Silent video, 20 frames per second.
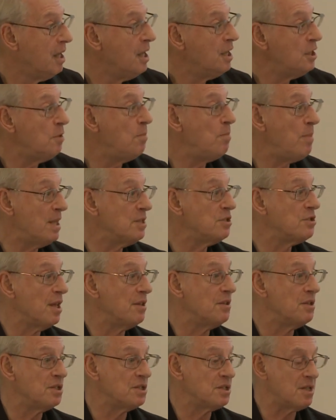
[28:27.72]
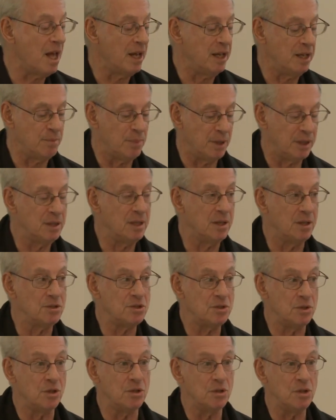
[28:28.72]
Depends on the study, but
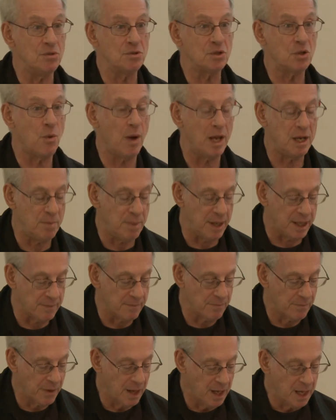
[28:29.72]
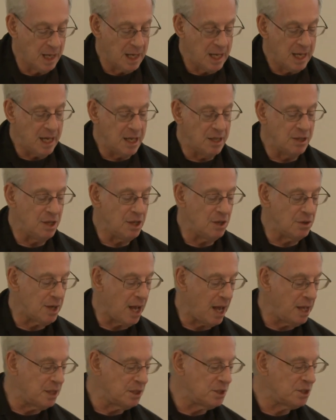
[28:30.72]
they're used quite a bit. In the
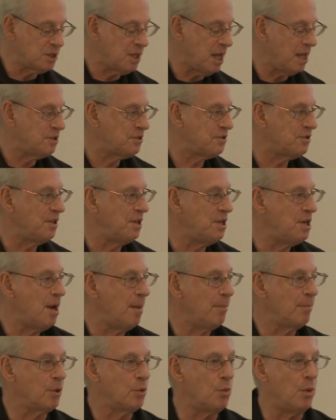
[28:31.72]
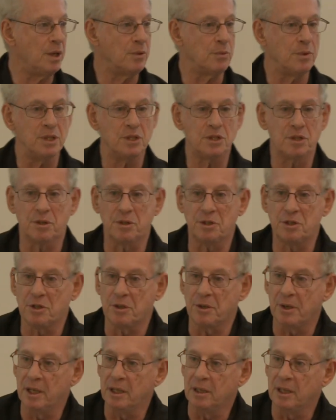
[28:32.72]
United States, the #1
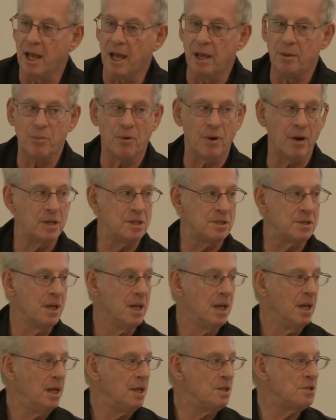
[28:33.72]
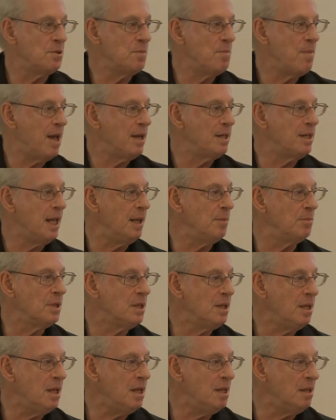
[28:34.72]
researcher in libraries is a man named
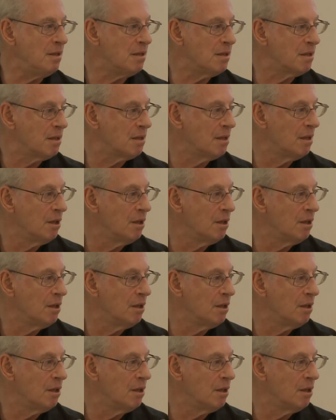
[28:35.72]
Keith